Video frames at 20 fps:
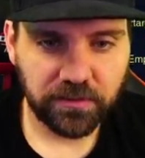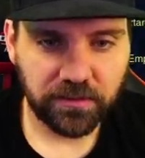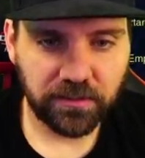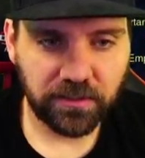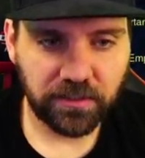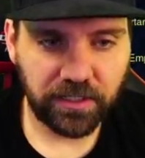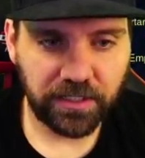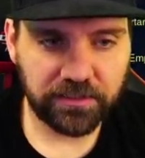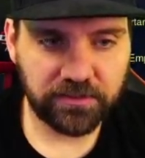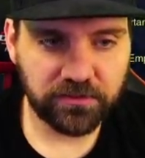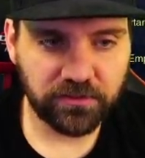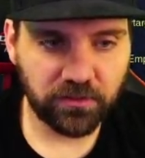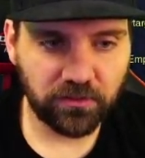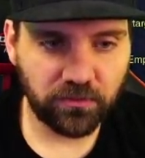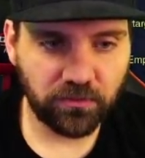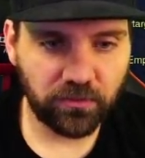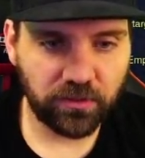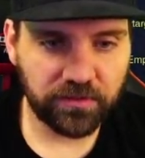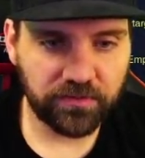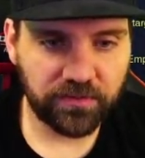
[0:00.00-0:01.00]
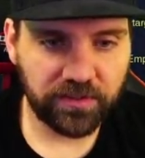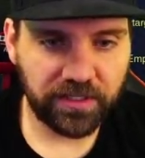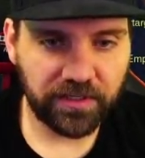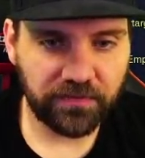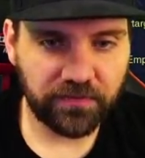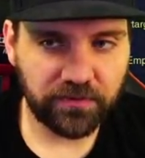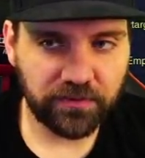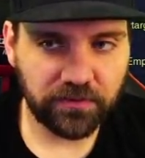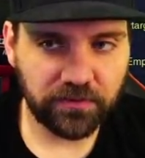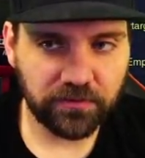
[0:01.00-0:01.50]
I don't want
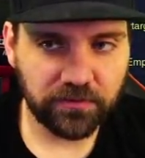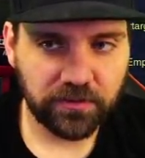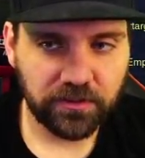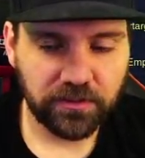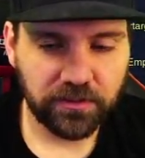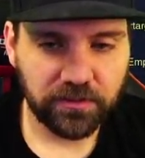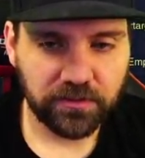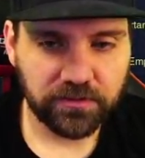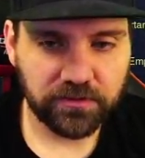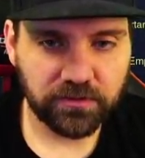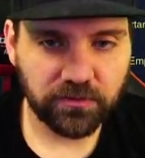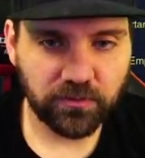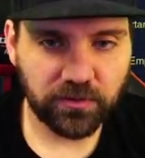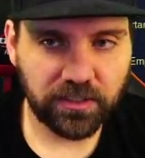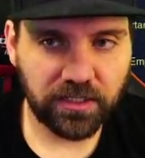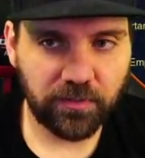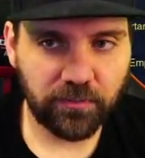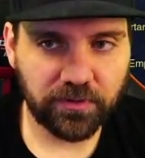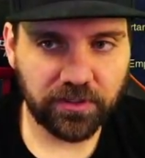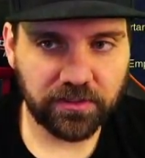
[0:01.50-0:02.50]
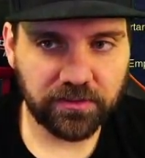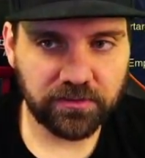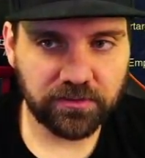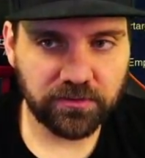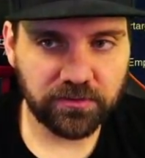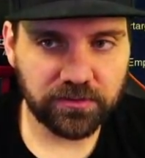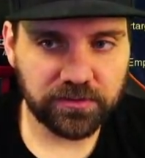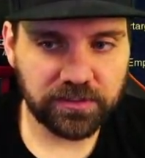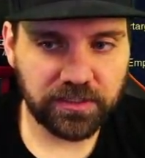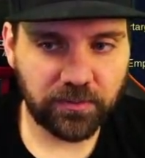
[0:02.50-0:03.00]
that though. So what I'm going to
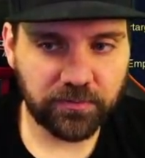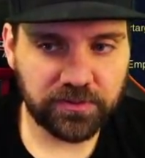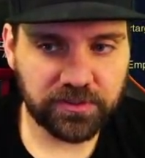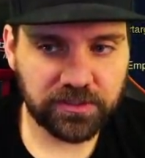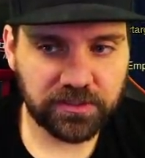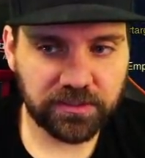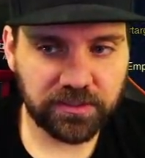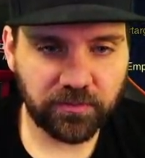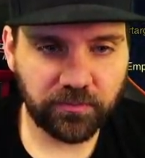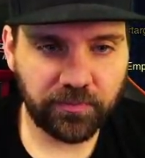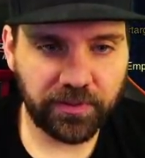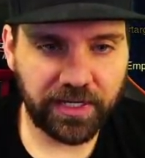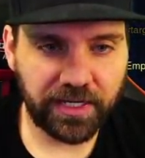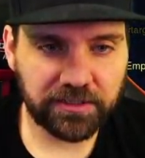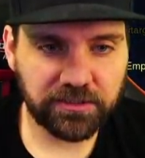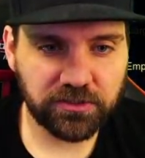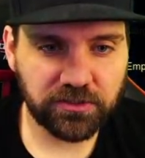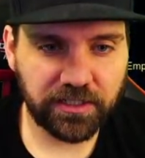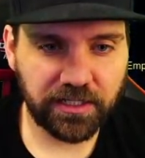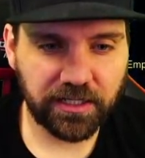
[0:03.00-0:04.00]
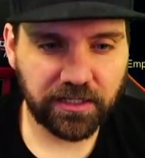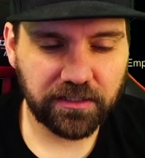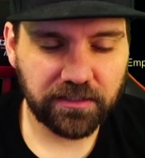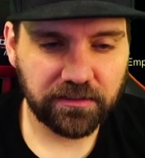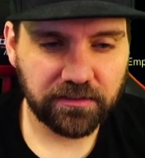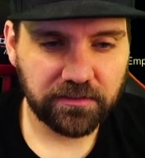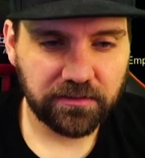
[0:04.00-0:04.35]
do is I'm just going to backtrack.